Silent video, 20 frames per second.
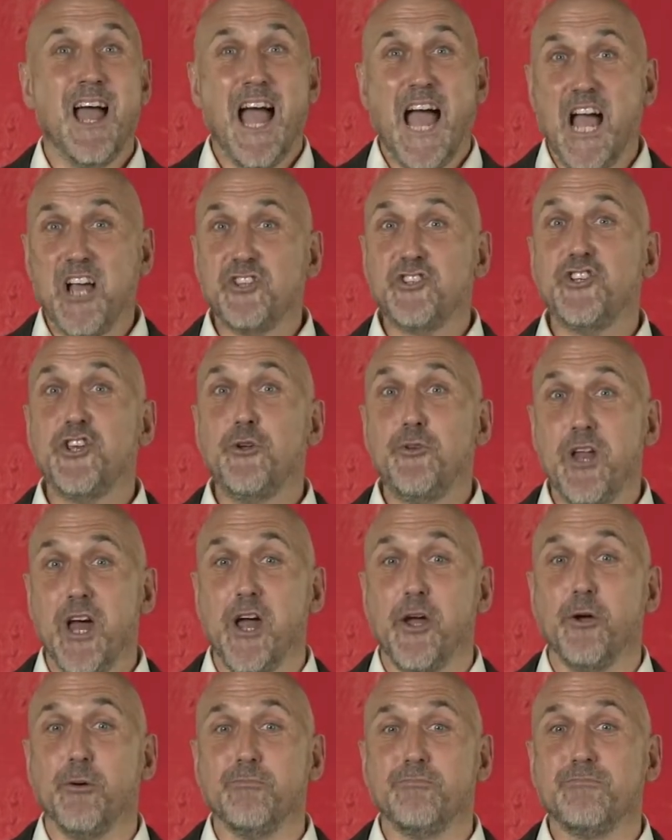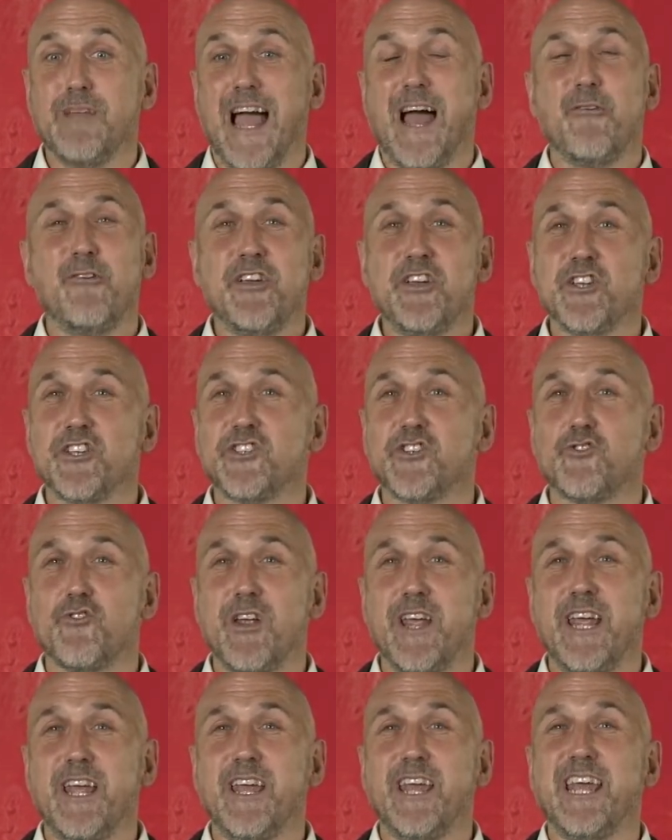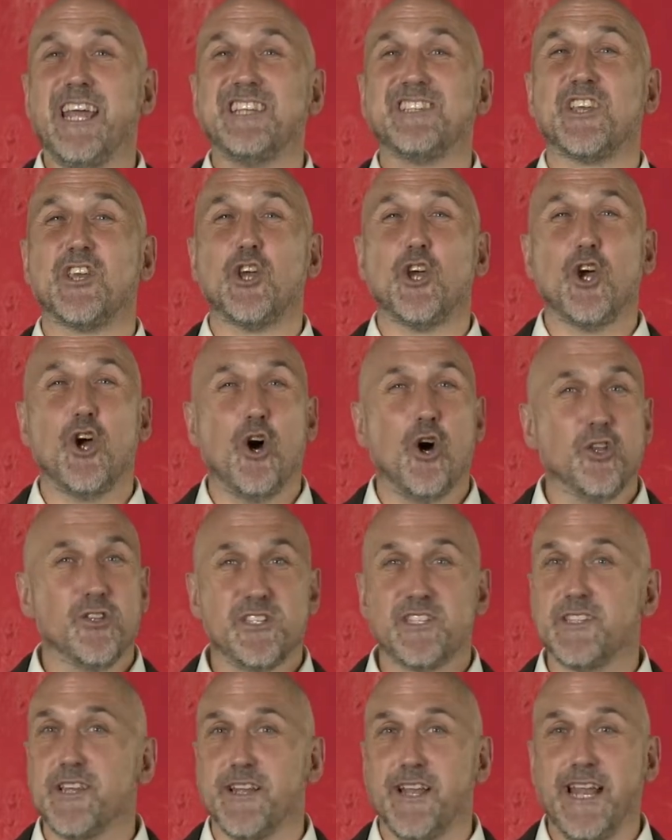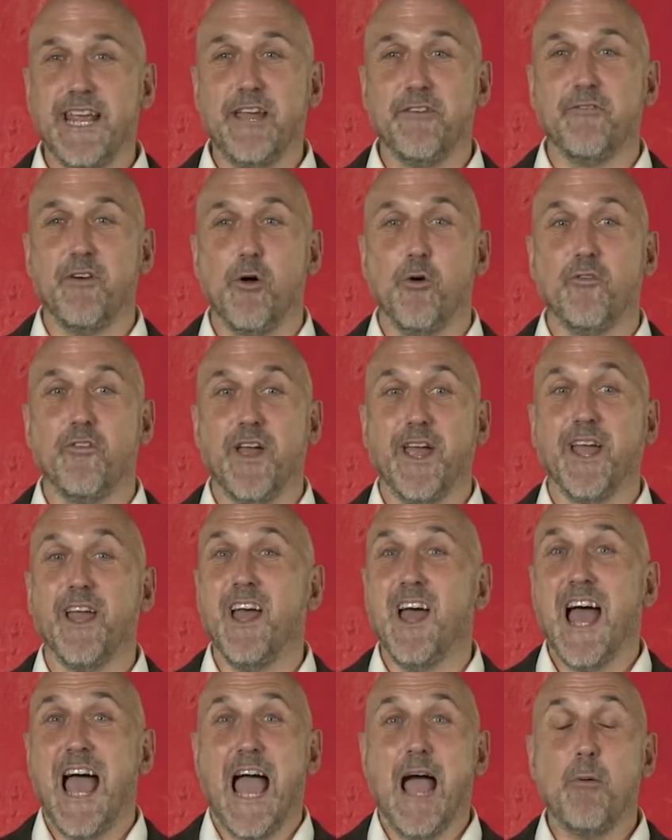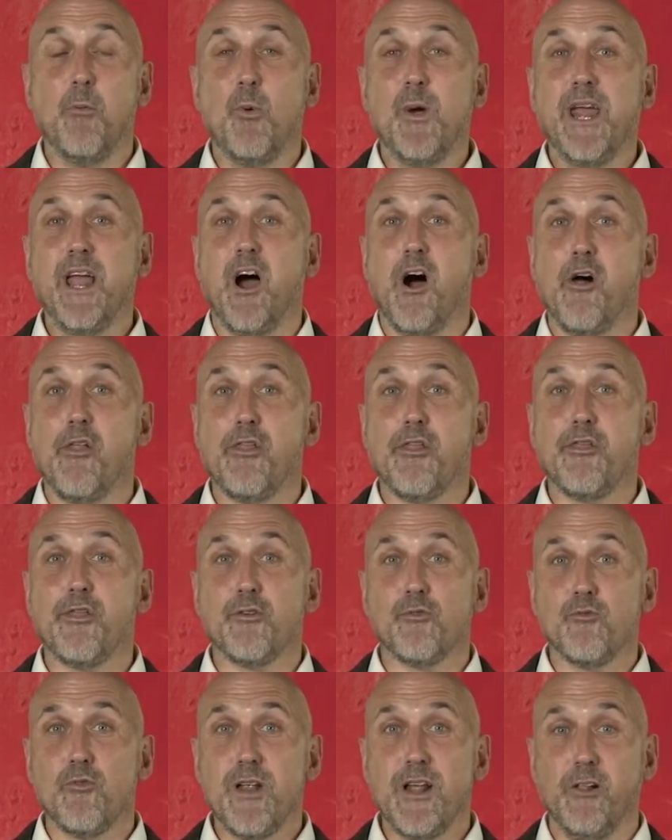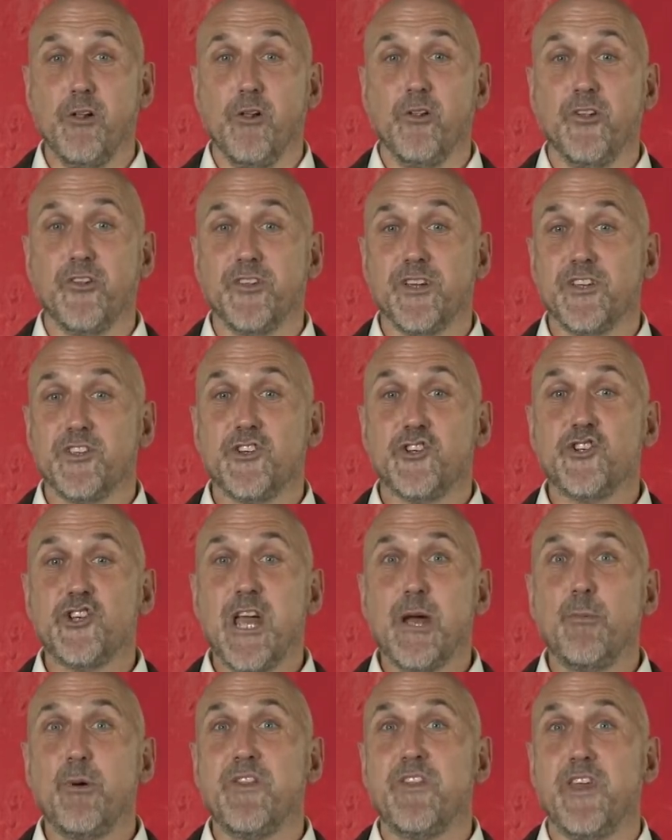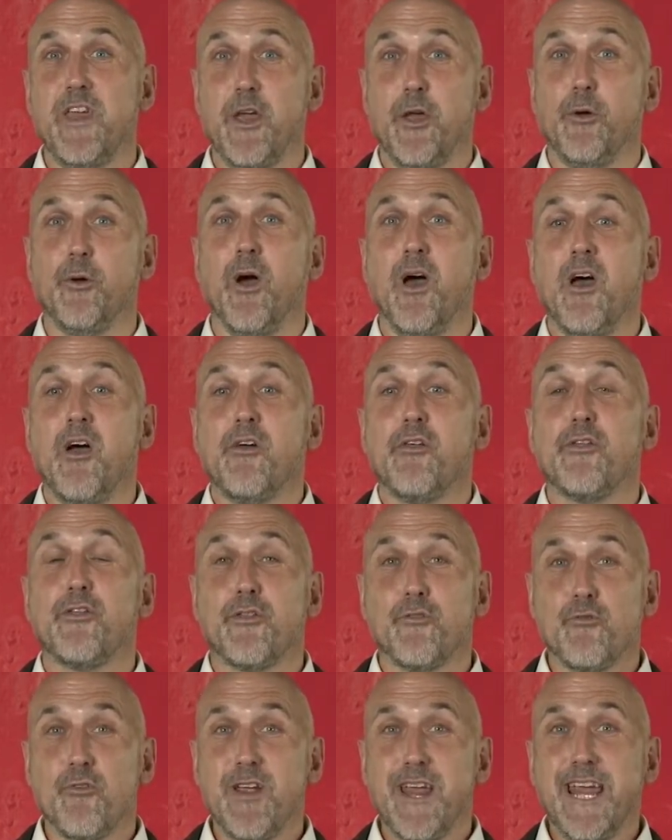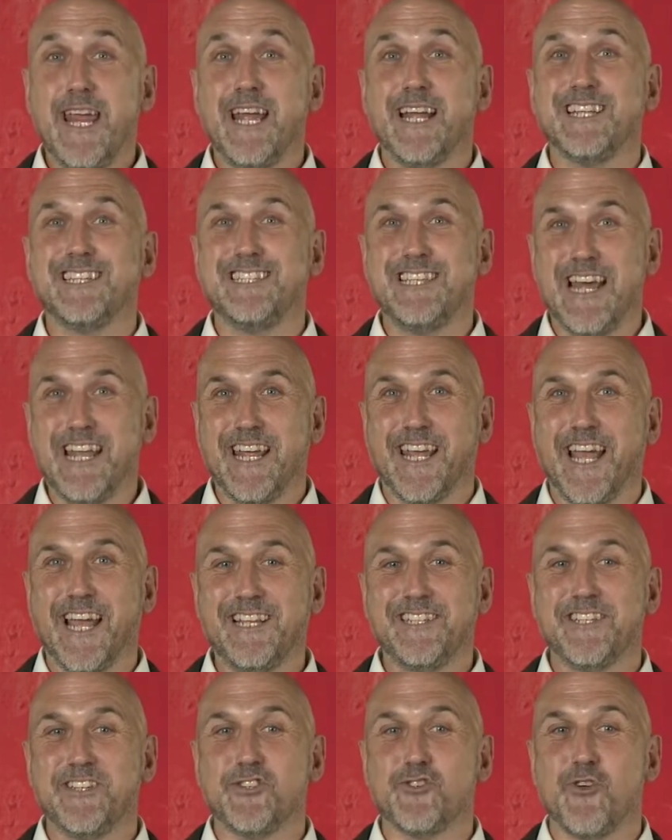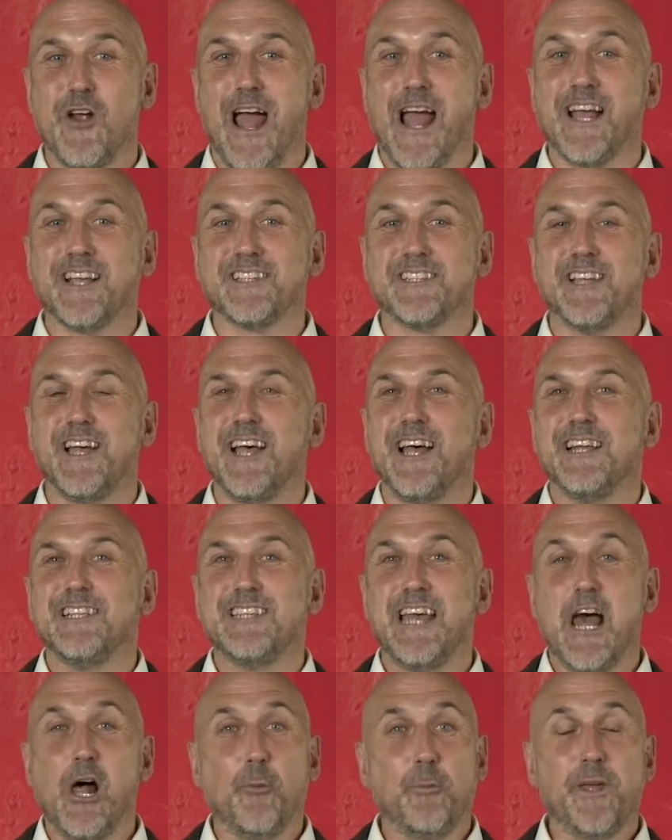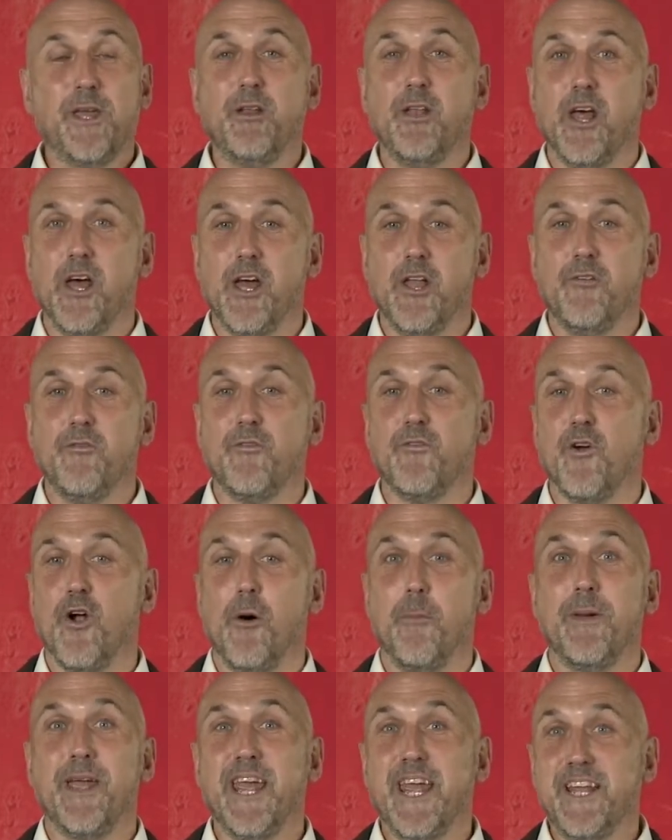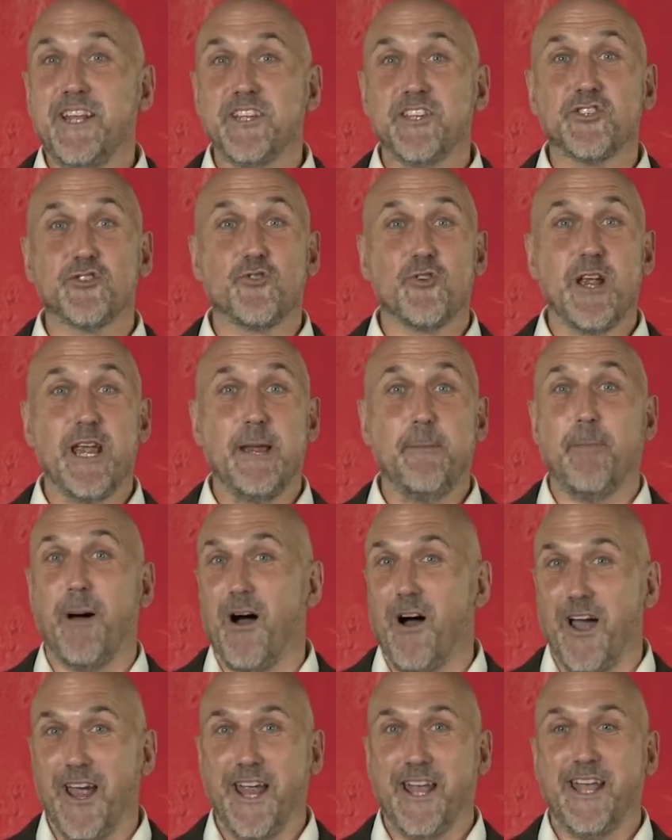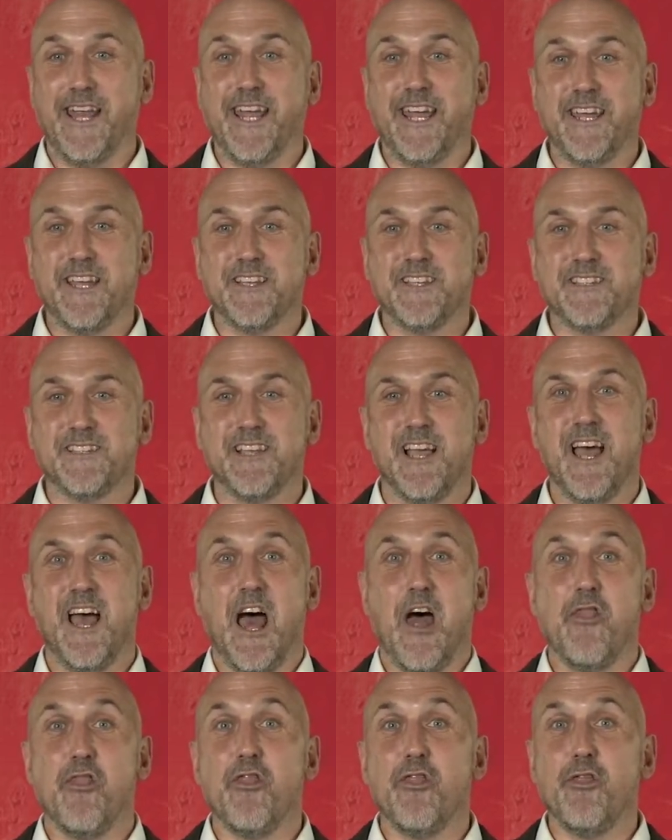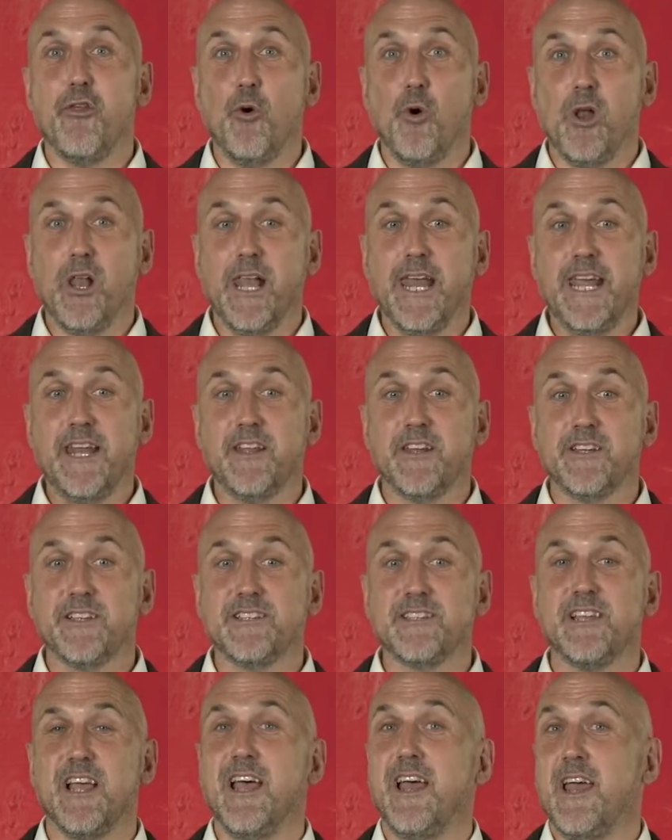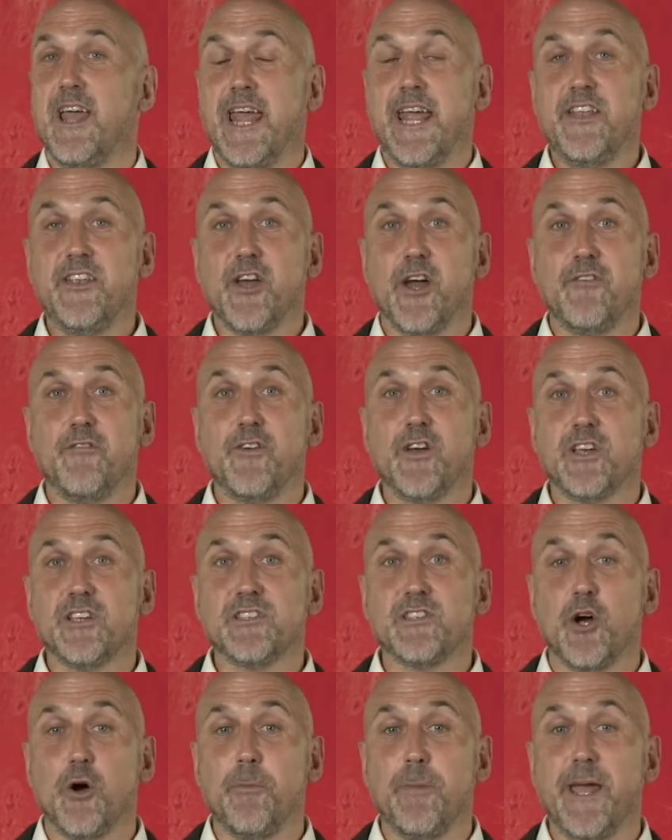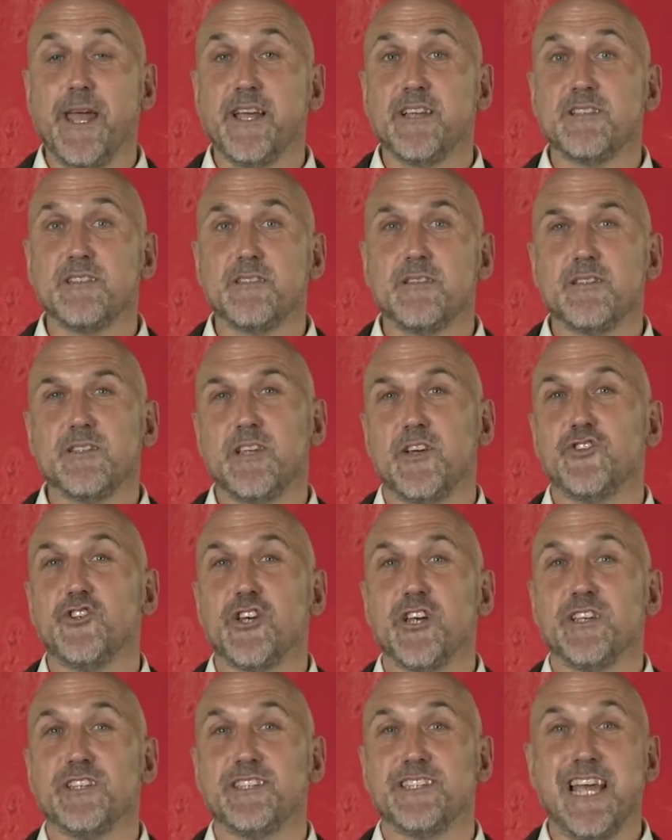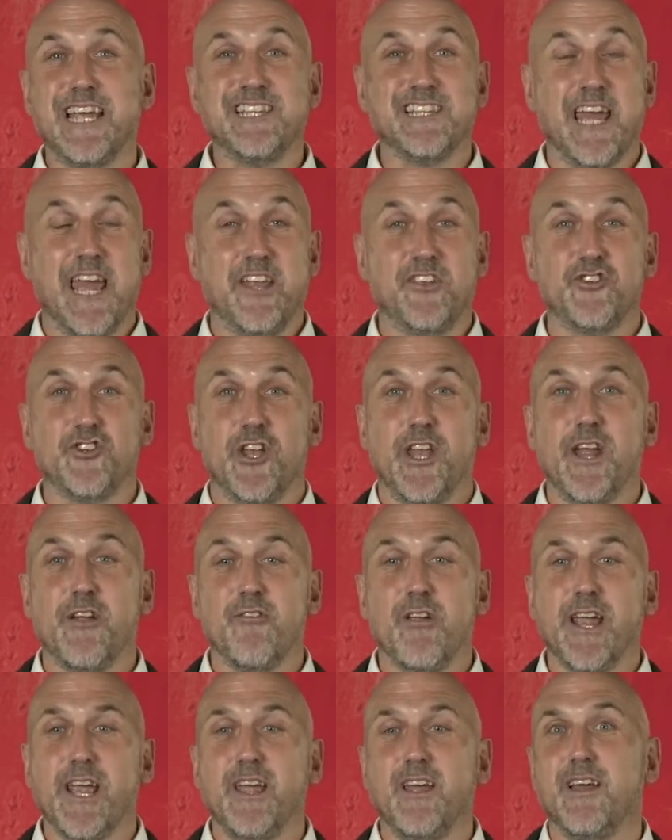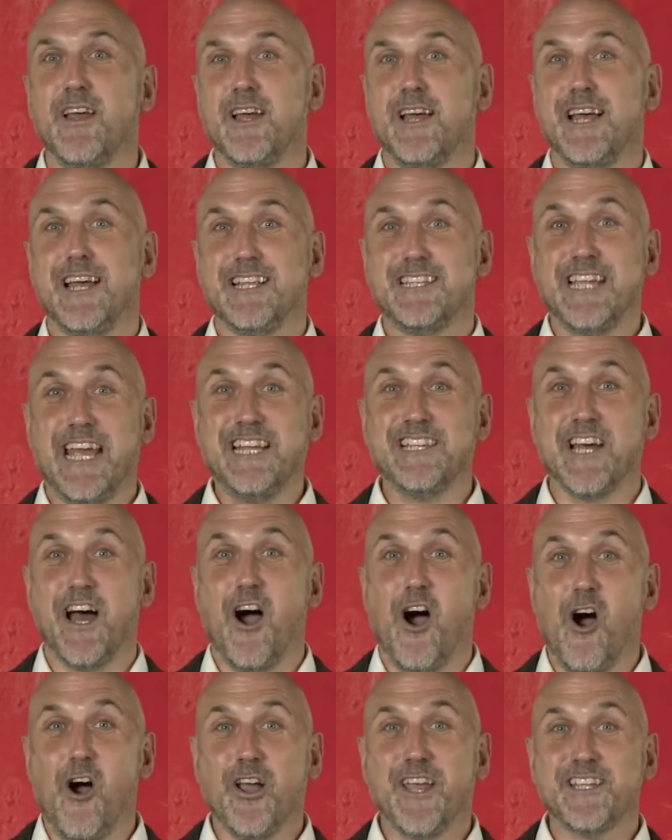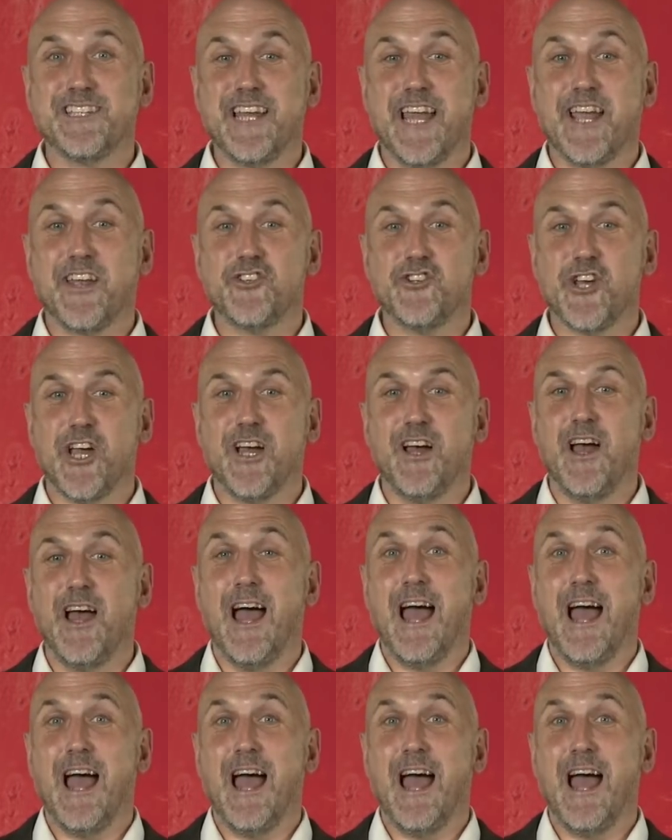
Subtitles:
As you know, our industry is constantly evolving, and we are thrilled to share with you 3 dedicated tracks to help you learn from industry pioneers and thought leaders in diverse topics such as data engineering, data architecture,